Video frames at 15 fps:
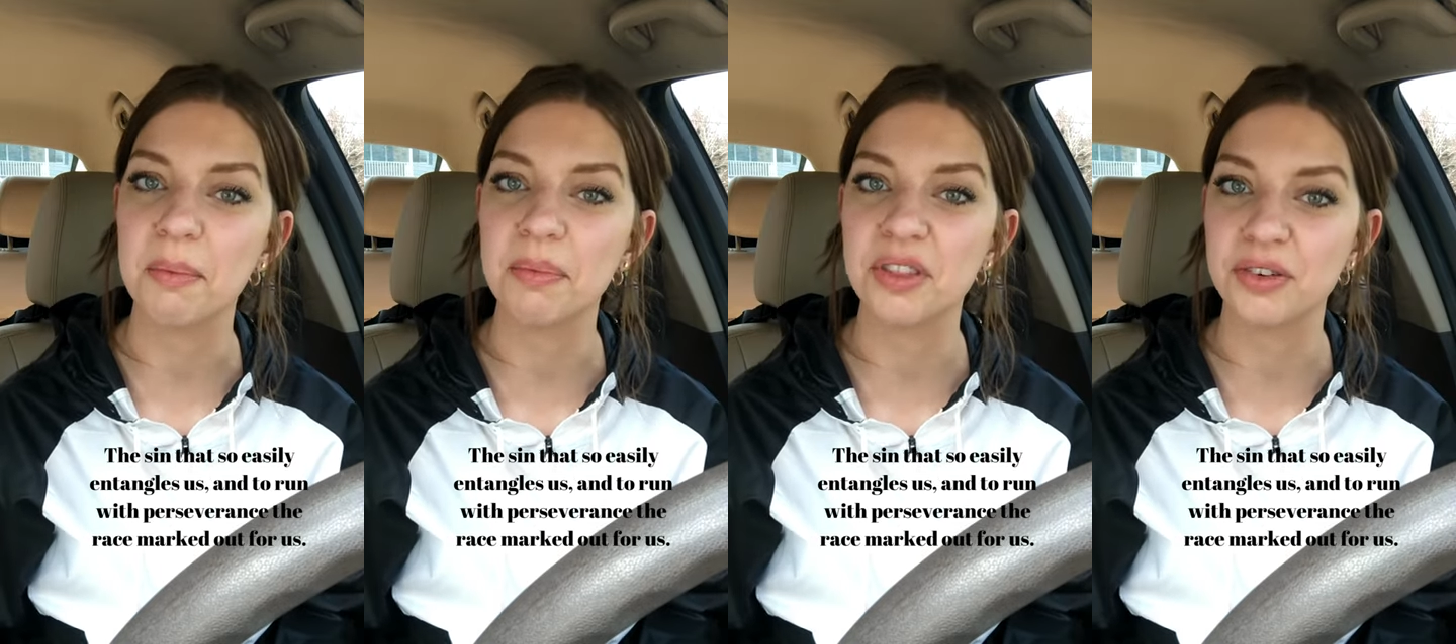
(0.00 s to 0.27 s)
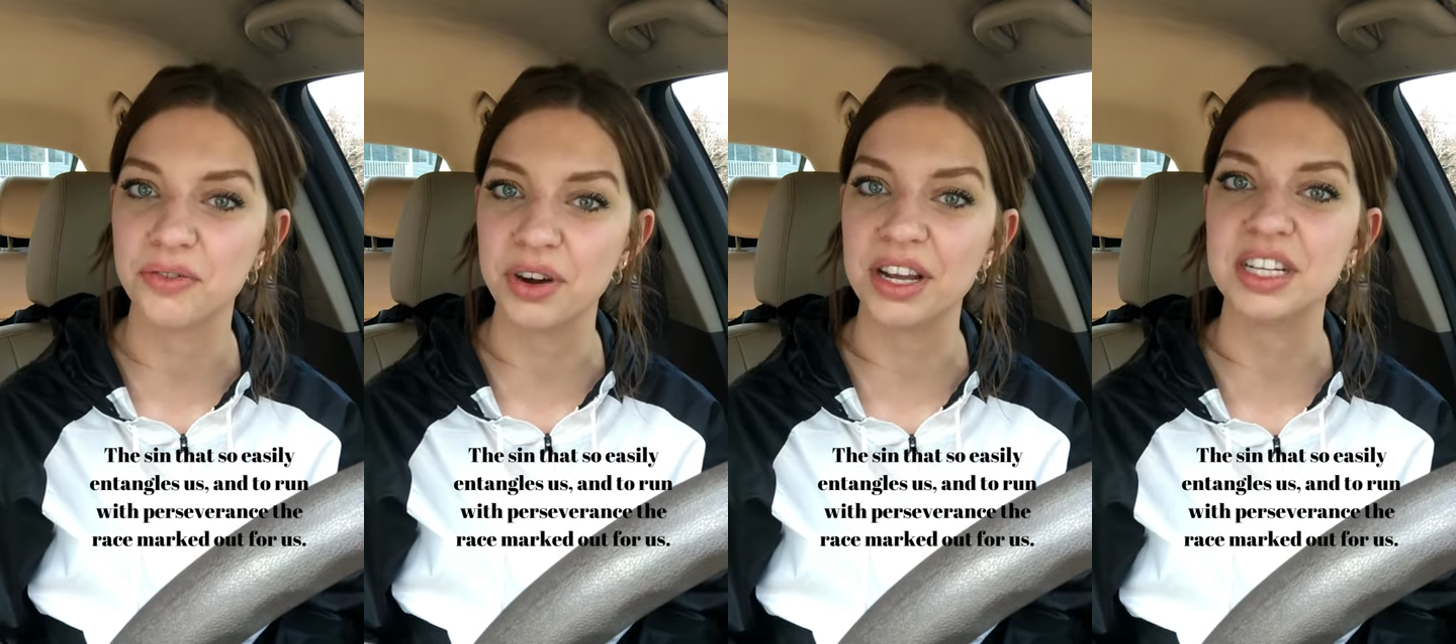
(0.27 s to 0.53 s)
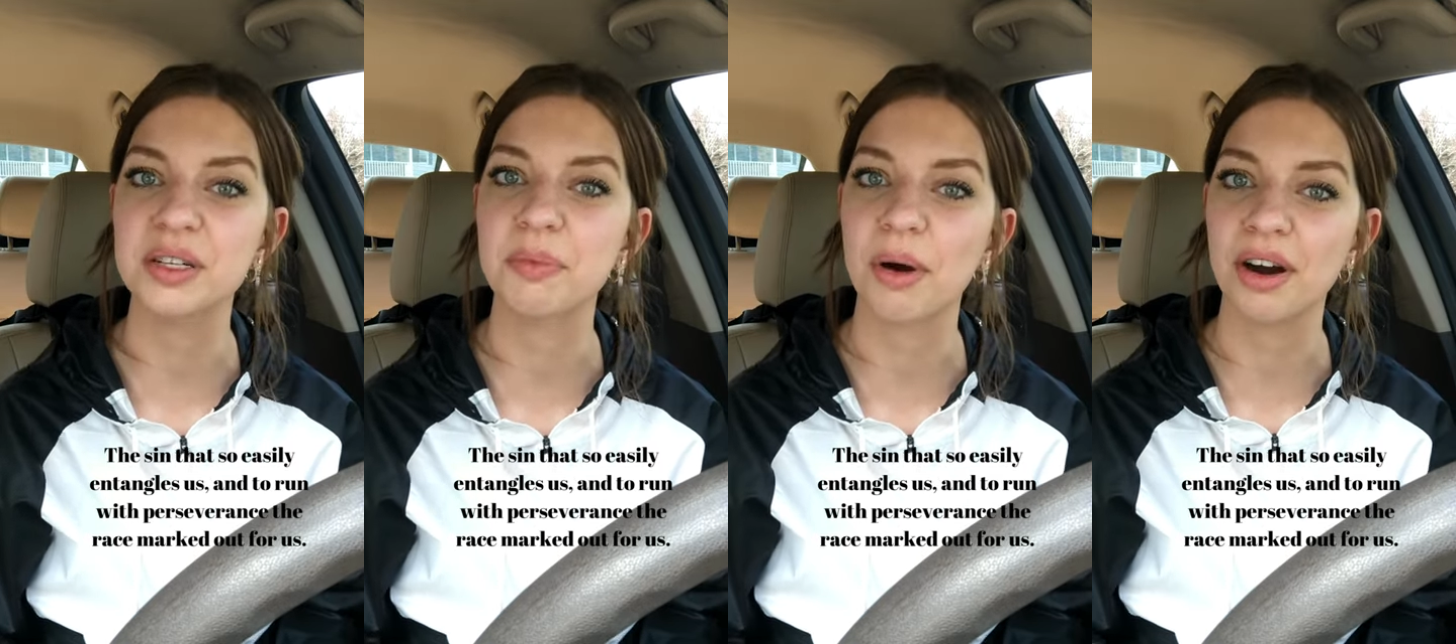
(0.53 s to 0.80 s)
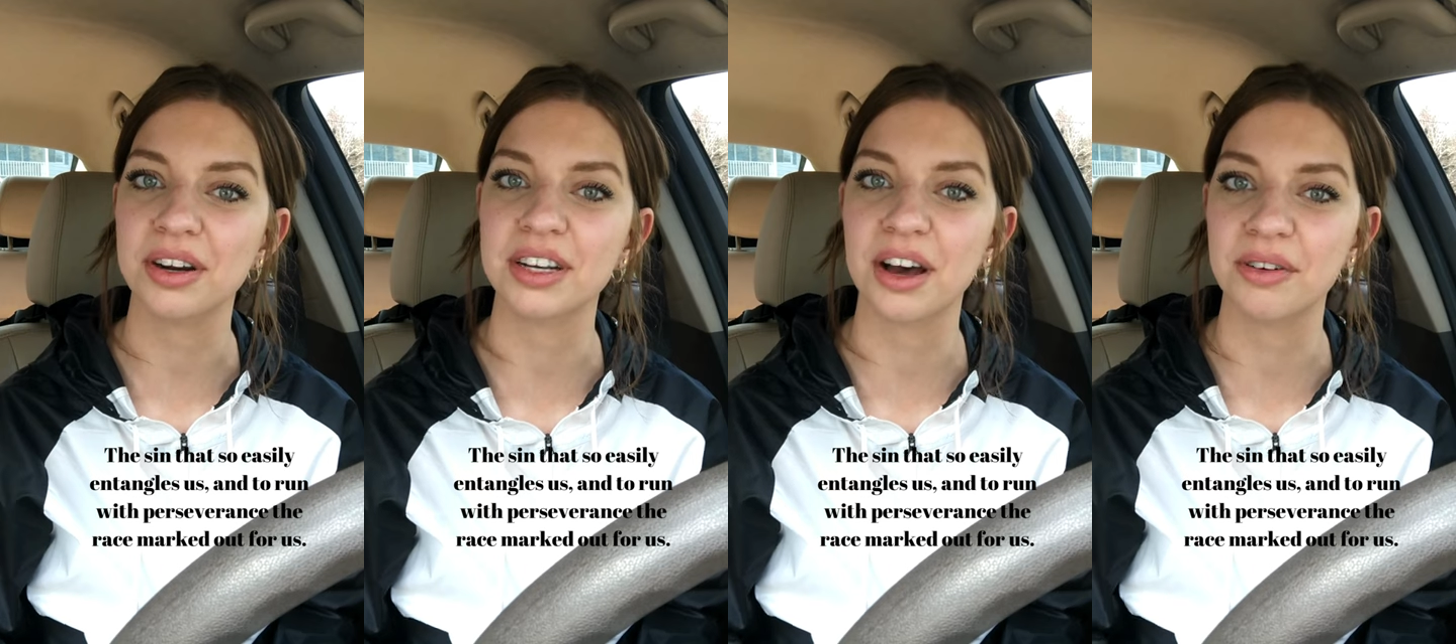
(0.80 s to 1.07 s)
the race
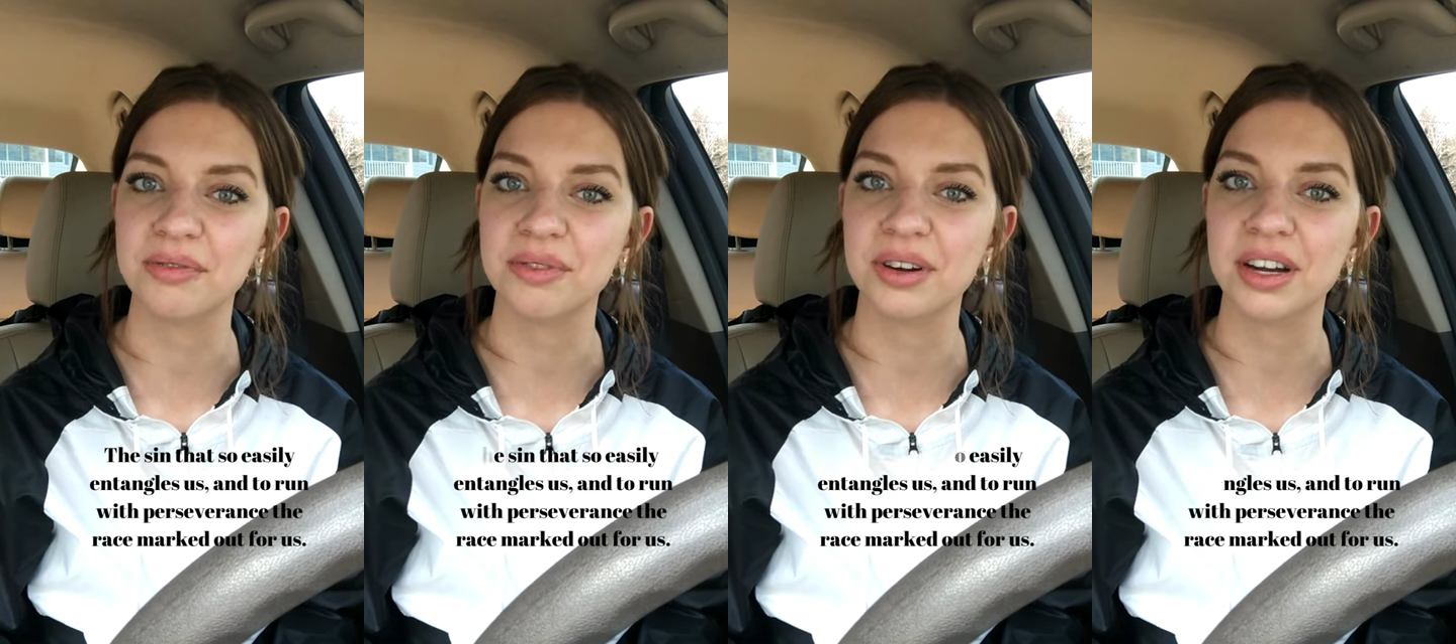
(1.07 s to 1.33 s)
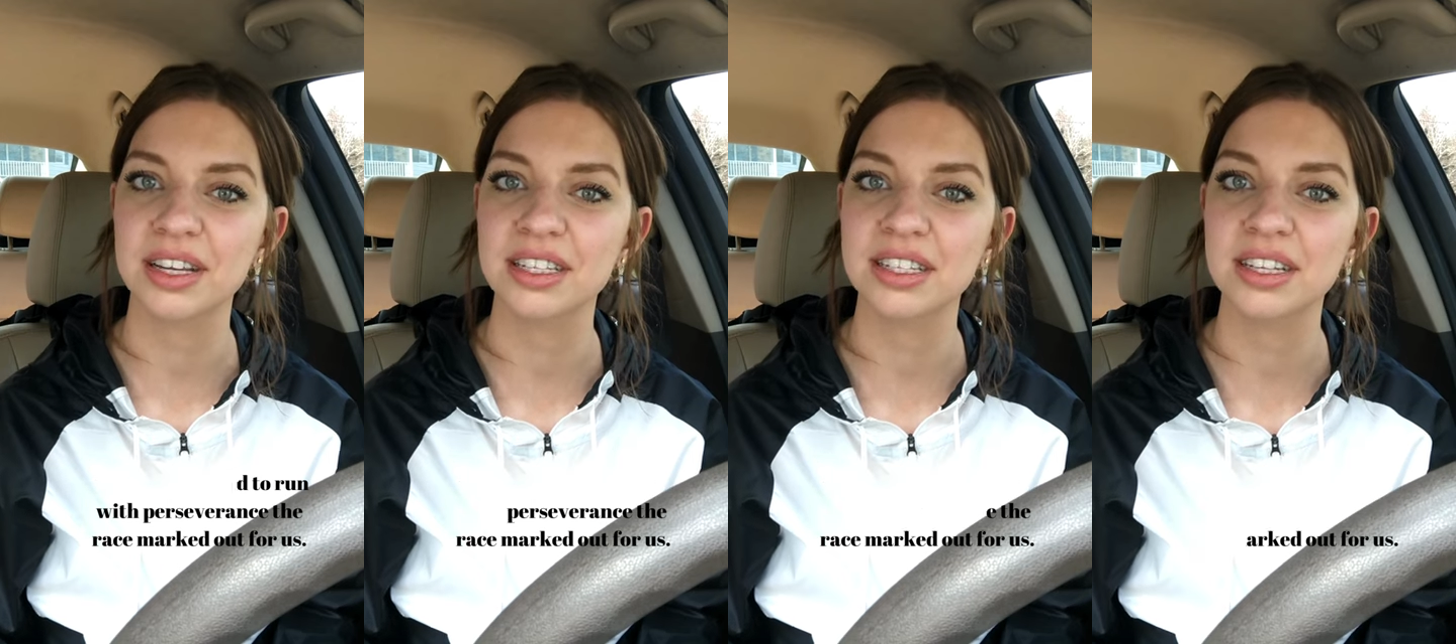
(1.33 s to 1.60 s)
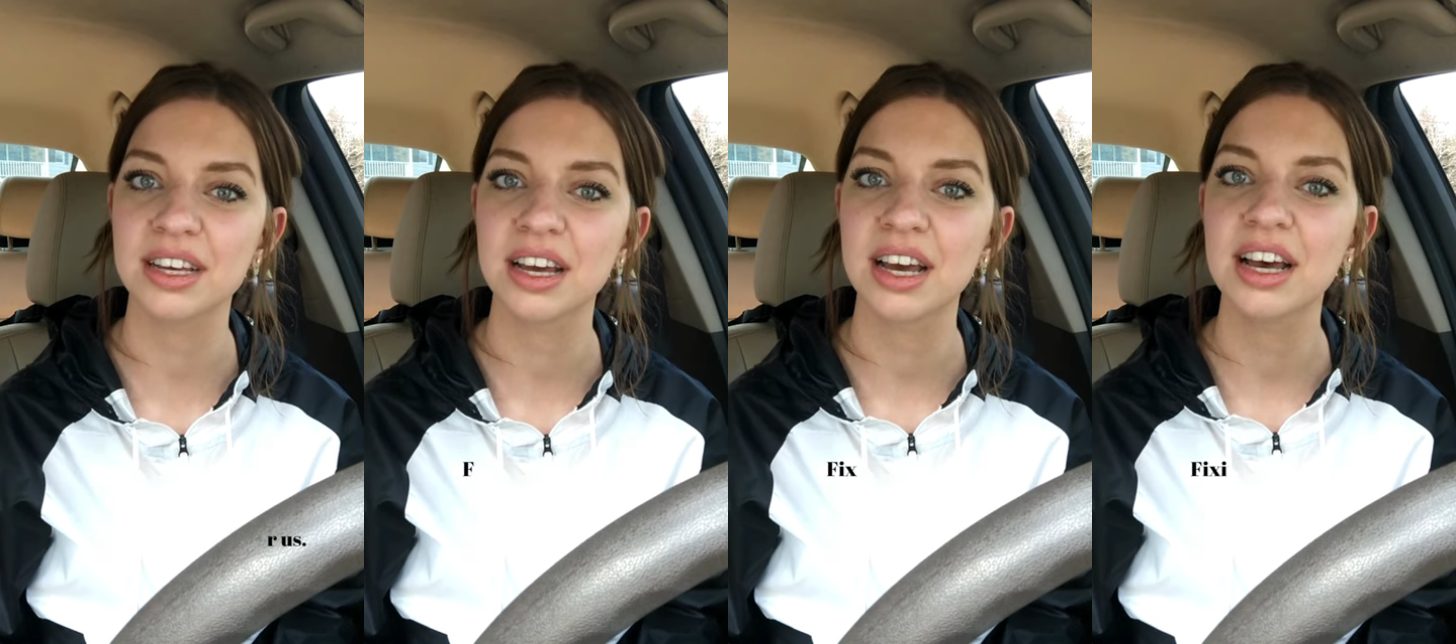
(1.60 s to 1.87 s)
marked out for us,